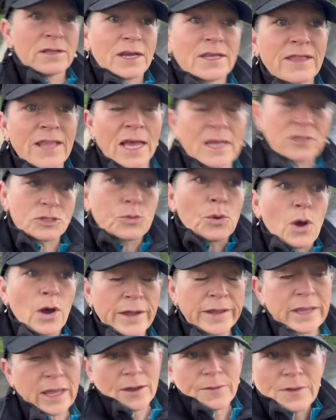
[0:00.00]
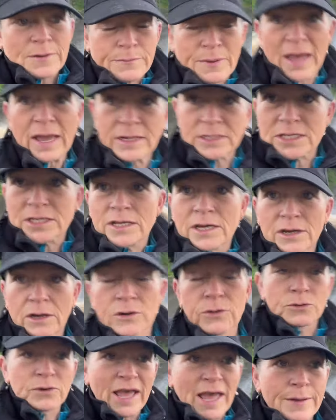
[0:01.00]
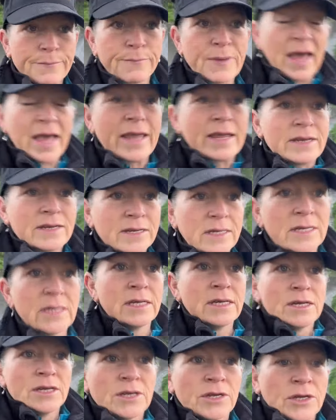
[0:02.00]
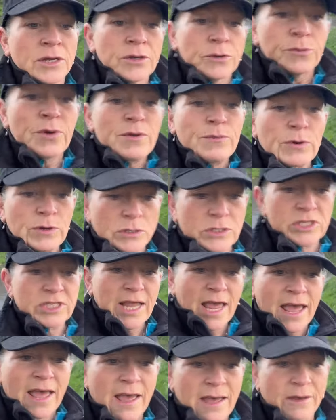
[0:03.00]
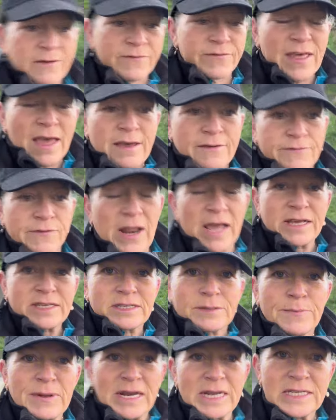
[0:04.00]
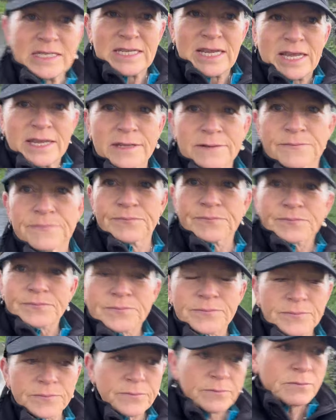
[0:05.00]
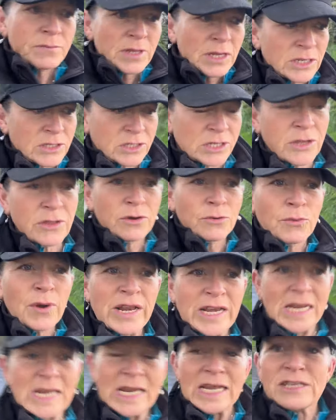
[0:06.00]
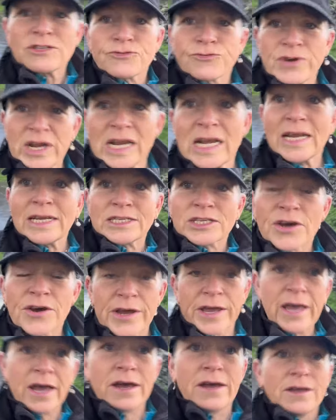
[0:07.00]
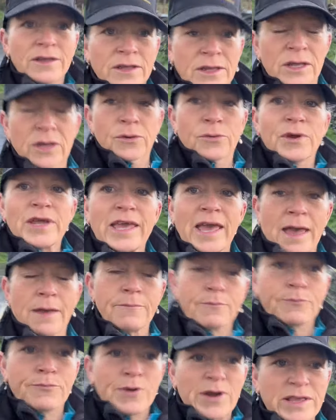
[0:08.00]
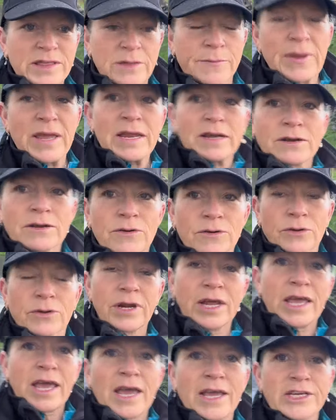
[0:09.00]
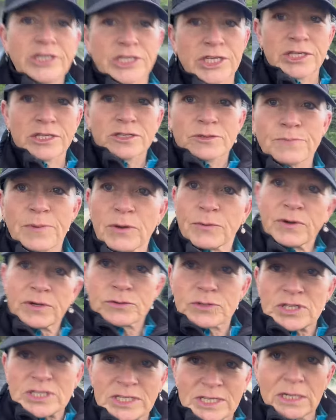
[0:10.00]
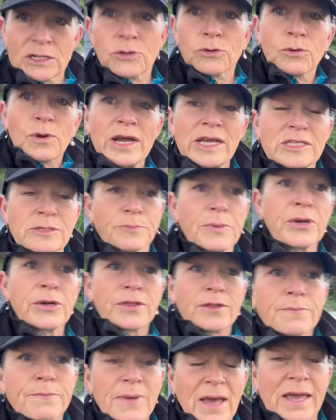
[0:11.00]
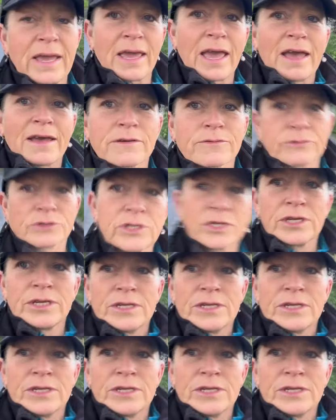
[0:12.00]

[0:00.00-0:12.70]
And that's why, going back to the whole campaign, we want to have that flexibility so that when it is really dire, we can bring them in on occasions, but we'll still always put them back out.